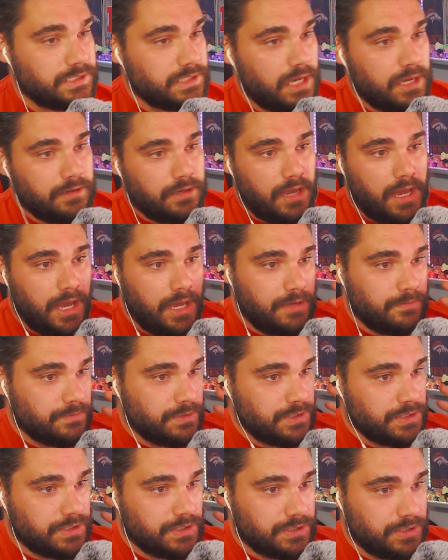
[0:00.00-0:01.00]
I, I'm
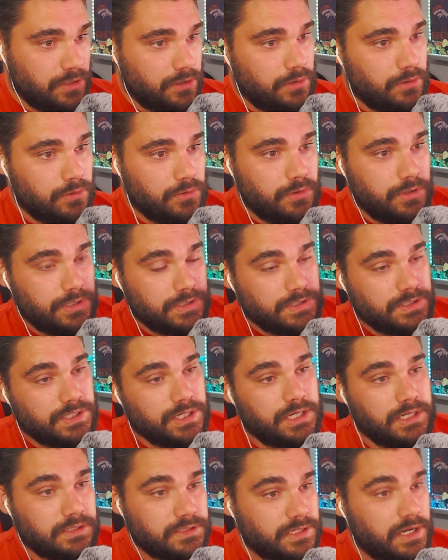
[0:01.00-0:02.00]
just so
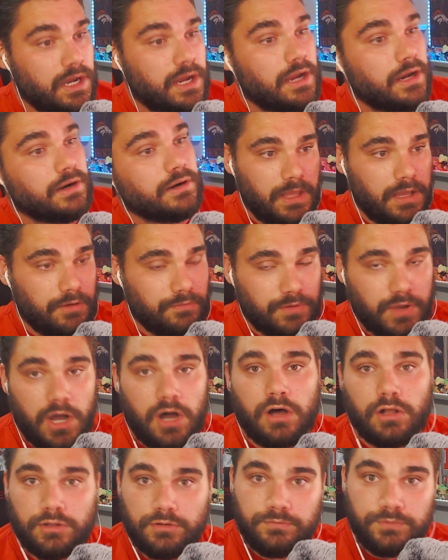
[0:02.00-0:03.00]
sick and tired of
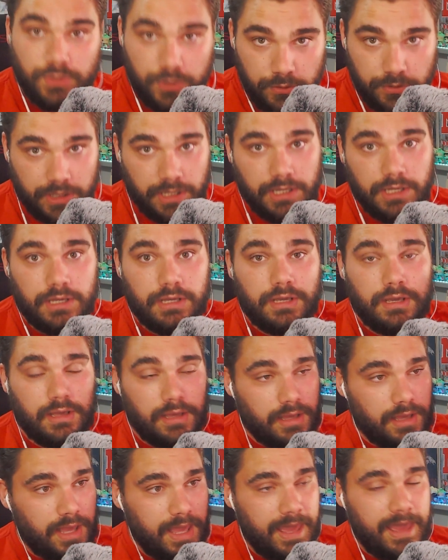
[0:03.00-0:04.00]
Call of Duty
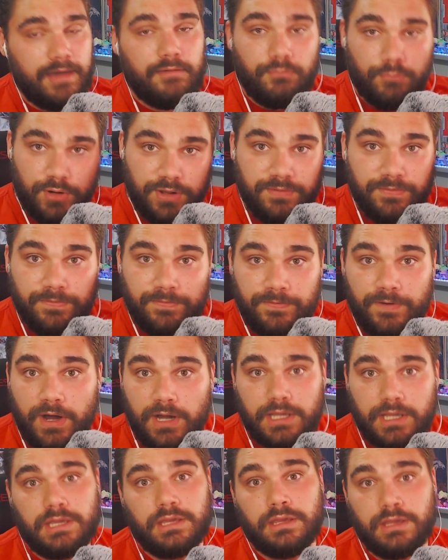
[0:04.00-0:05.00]
every
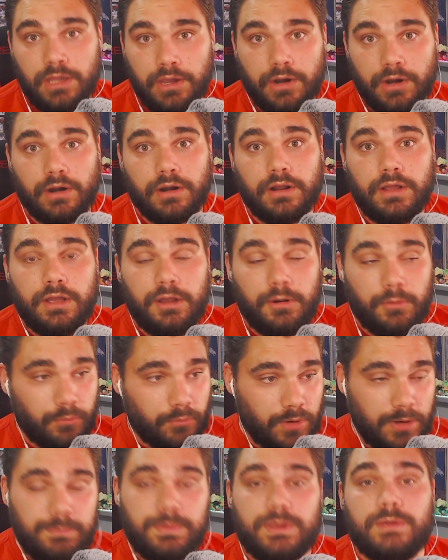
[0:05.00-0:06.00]
fucking year
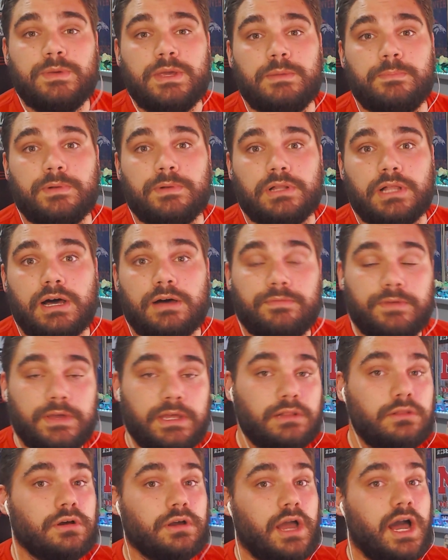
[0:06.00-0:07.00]
ripping people off.
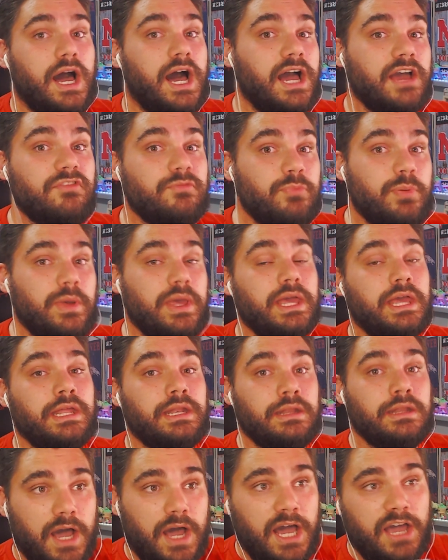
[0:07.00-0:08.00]
And look, I've
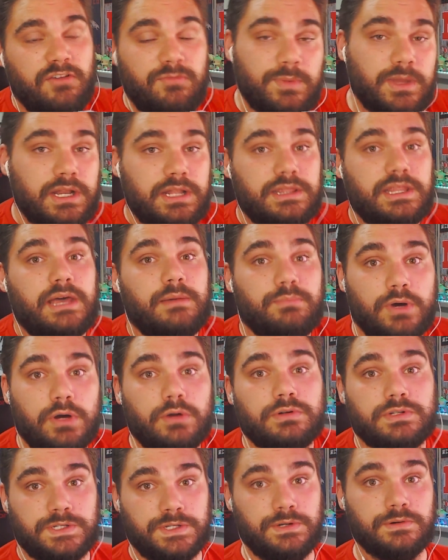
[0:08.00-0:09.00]
been I've been in that
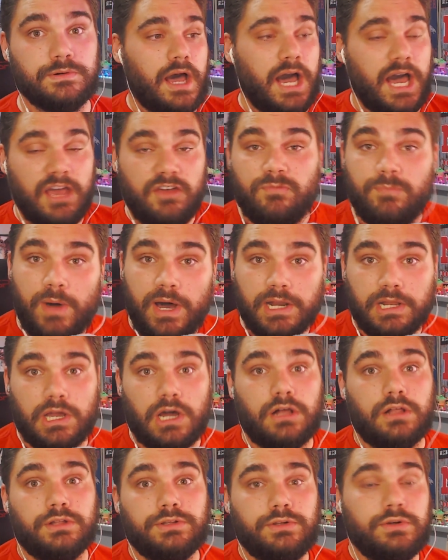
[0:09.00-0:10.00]
boat too. I've bought
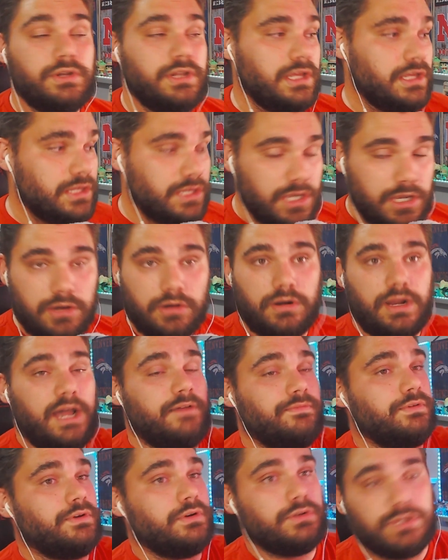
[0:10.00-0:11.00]
Call of Duty year
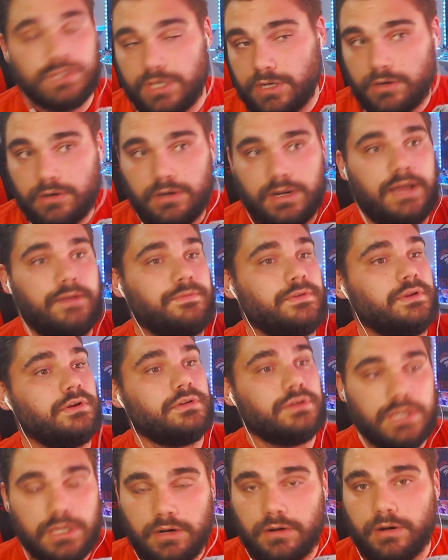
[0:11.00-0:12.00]
after year after
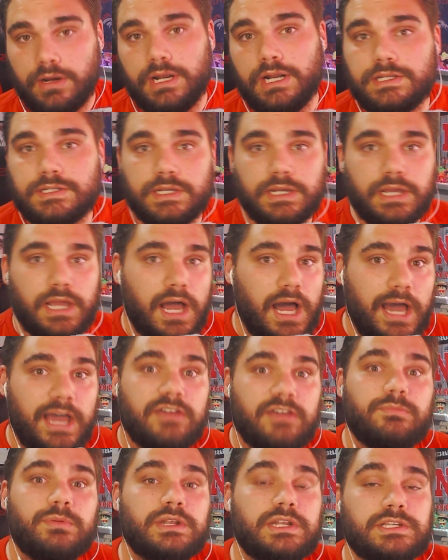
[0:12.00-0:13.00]
year, and it's like
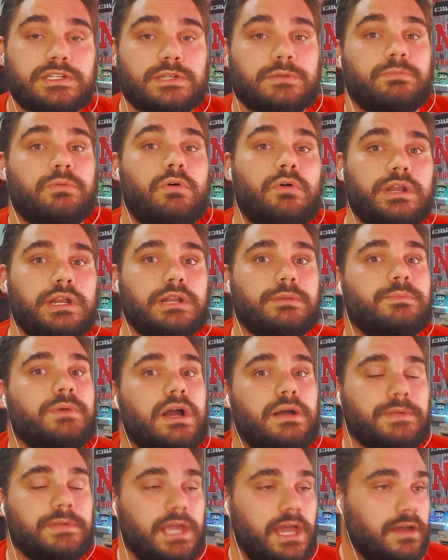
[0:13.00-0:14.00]
I've been disappointed
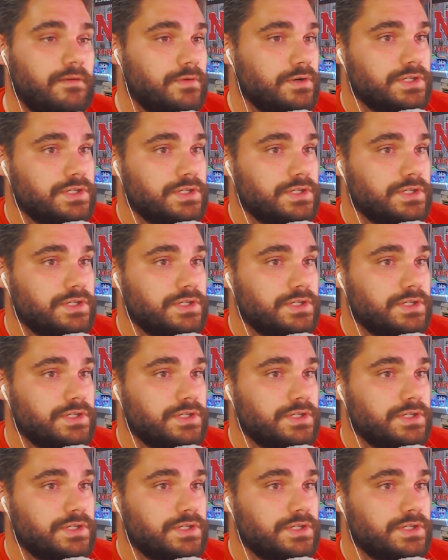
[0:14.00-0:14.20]
probably ever